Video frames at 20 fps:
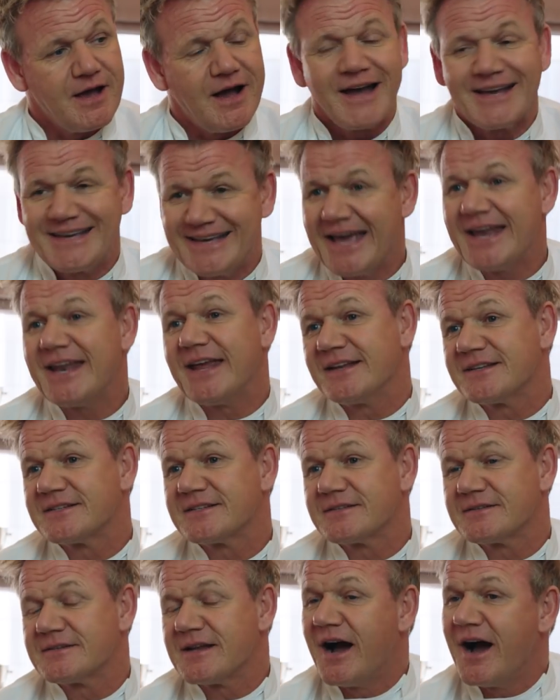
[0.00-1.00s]
I get
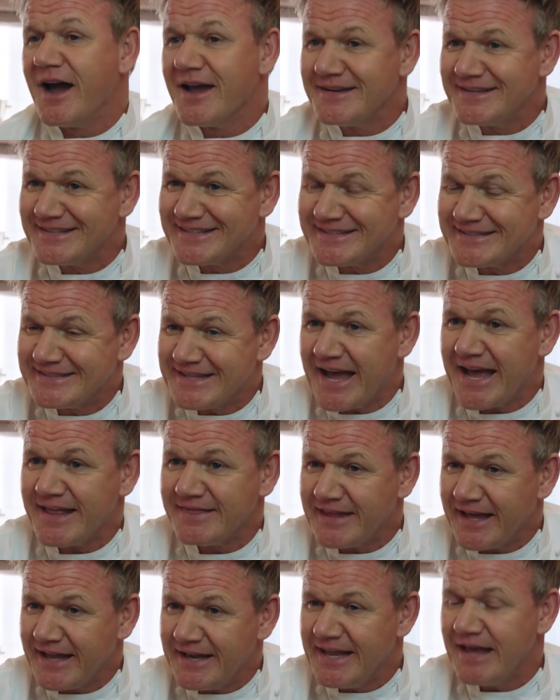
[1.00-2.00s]
it. I
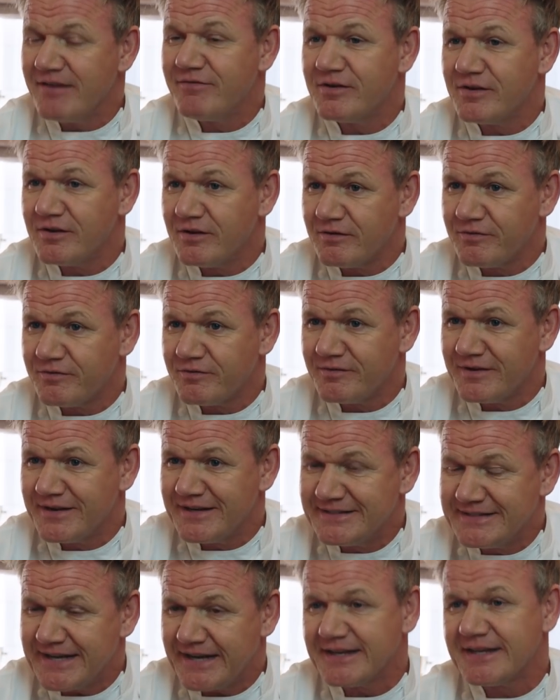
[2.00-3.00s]
understand that level of
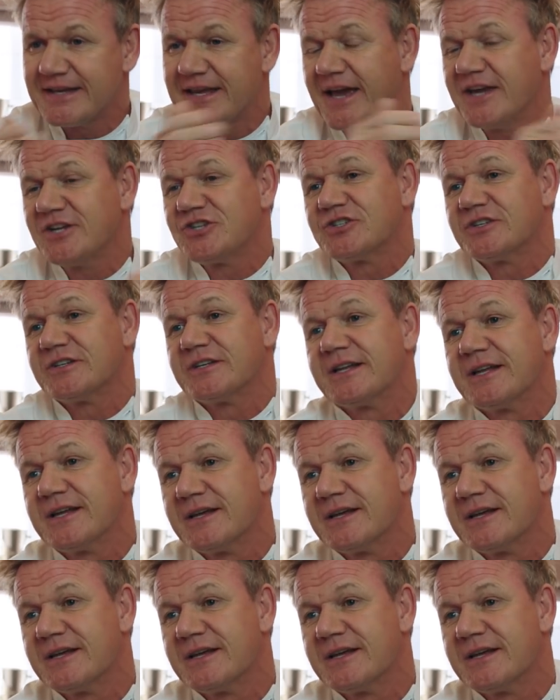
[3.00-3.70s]
dedication.